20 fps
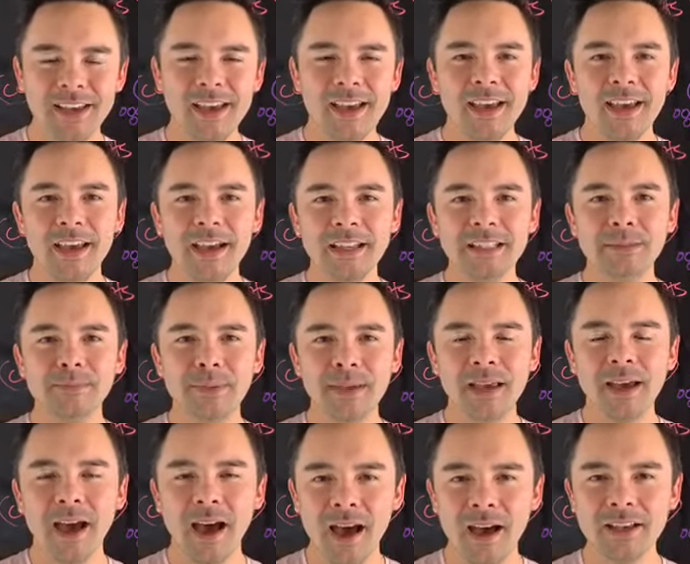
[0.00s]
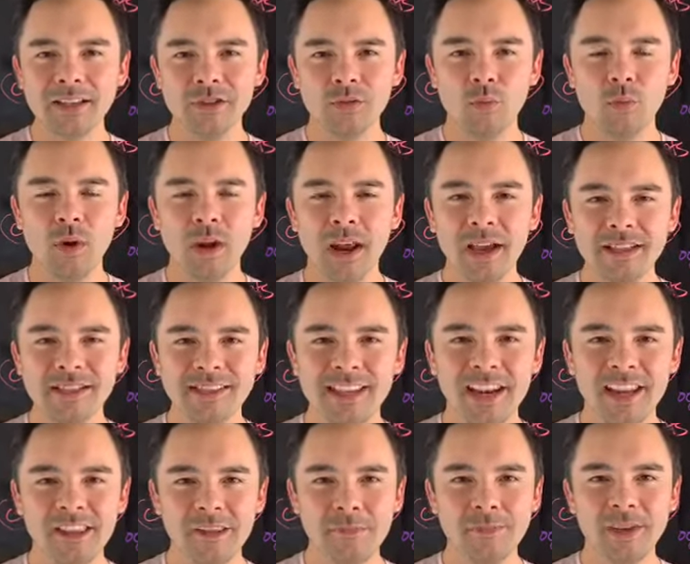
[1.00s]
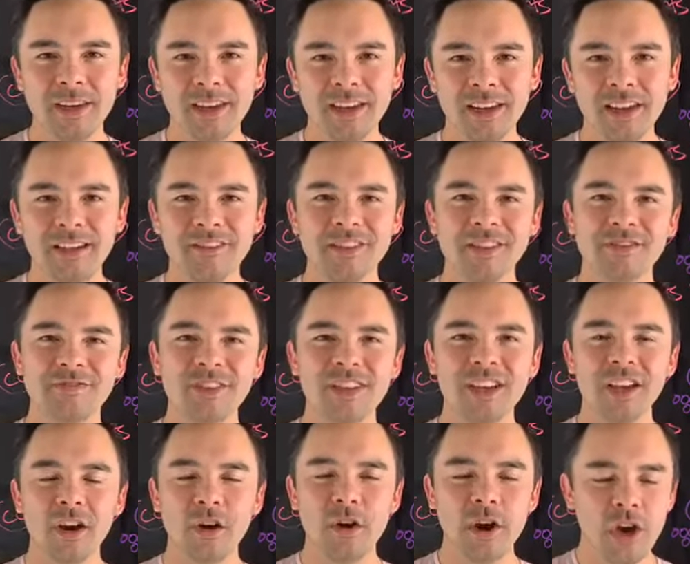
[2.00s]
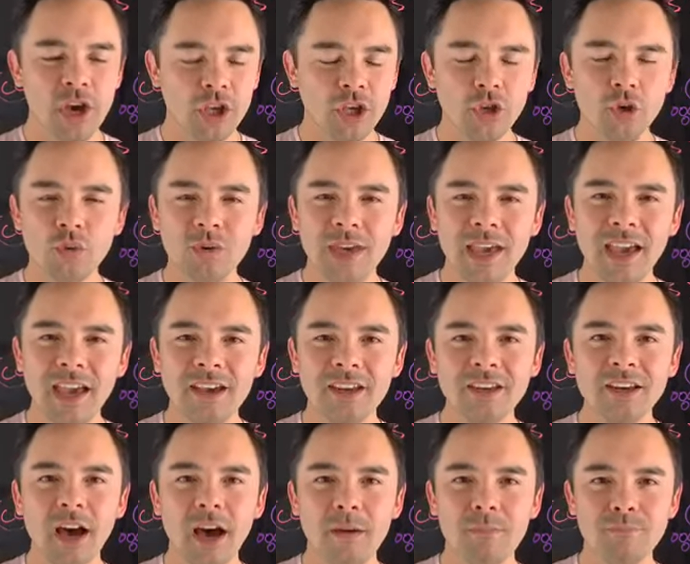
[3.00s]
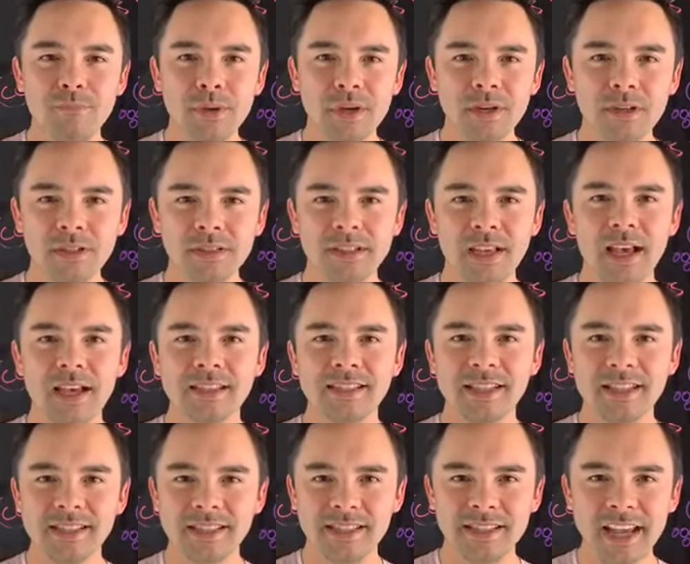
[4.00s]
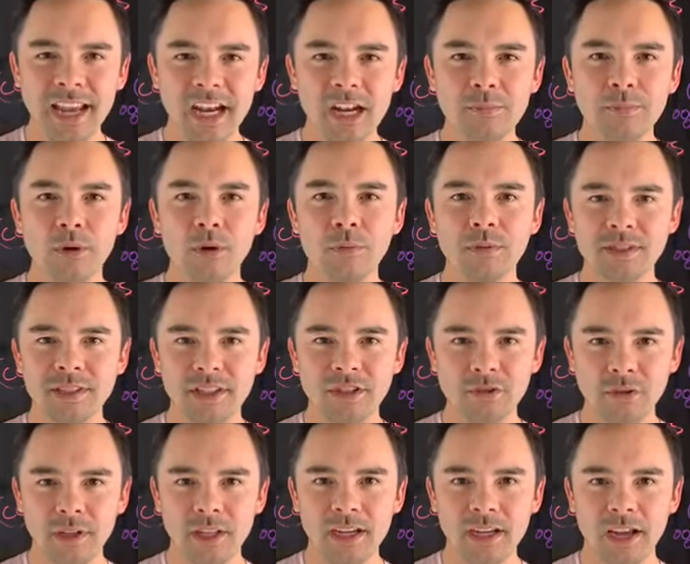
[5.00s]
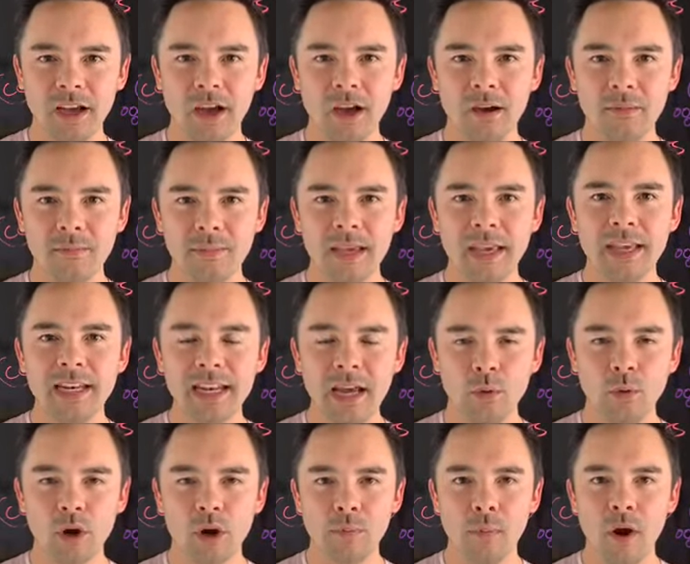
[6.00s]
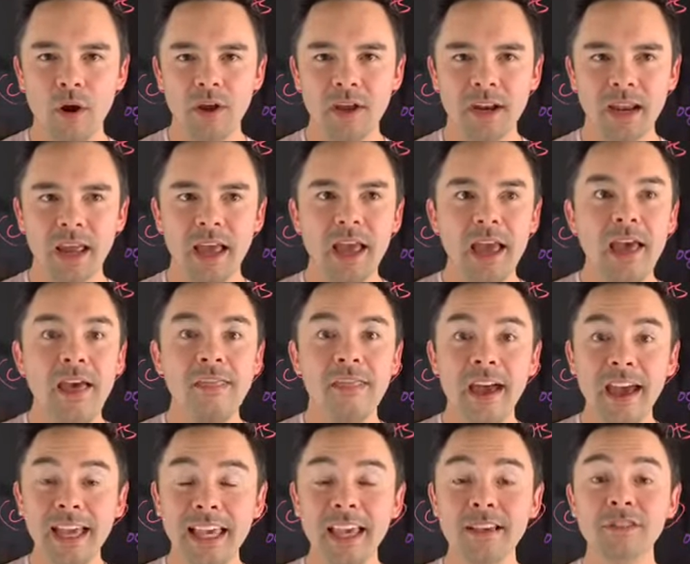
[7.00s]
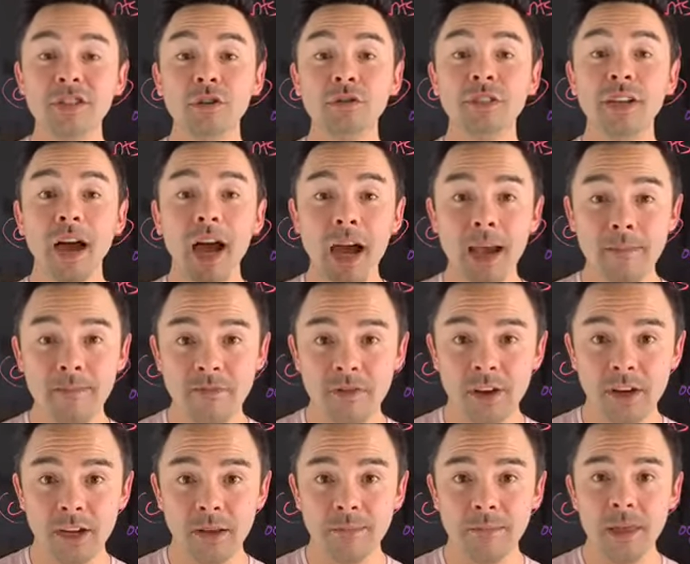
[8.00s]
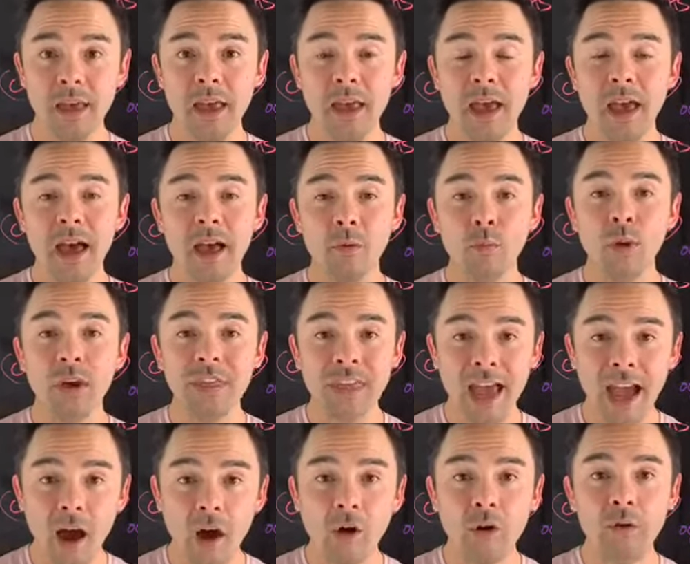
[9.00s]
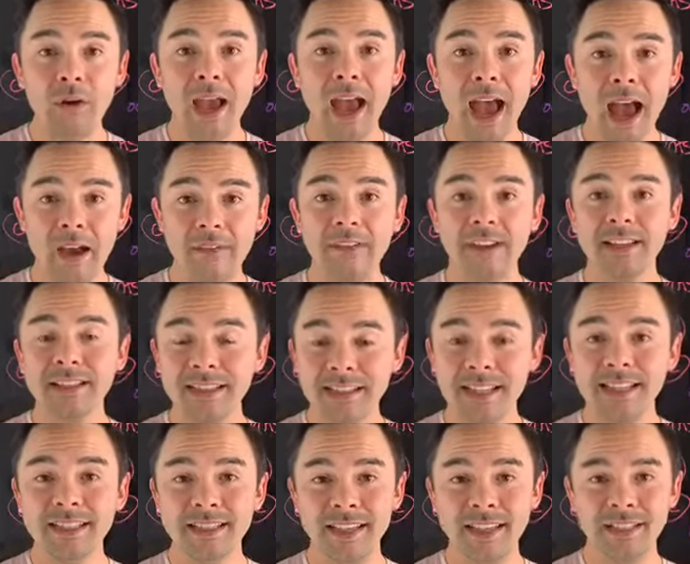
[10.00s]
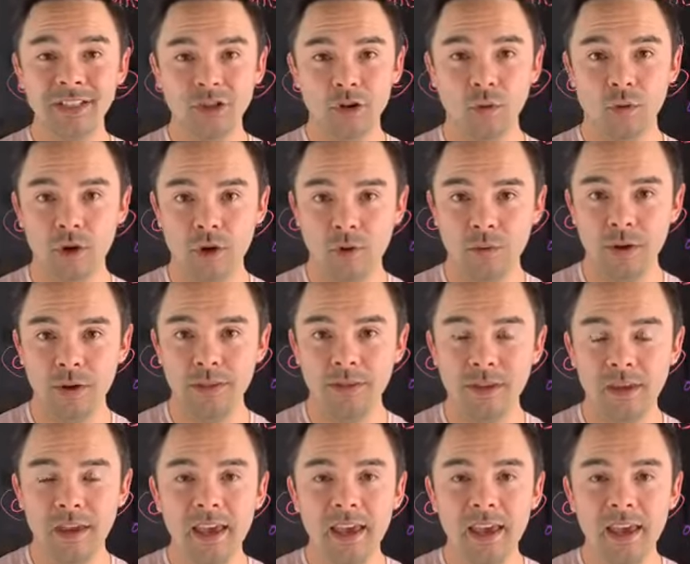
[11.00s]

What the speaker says: It's because what I said at the beginning of this video, you cannot build a sustainable residual income in network marketing that gives you time freedom without having CCs to work with.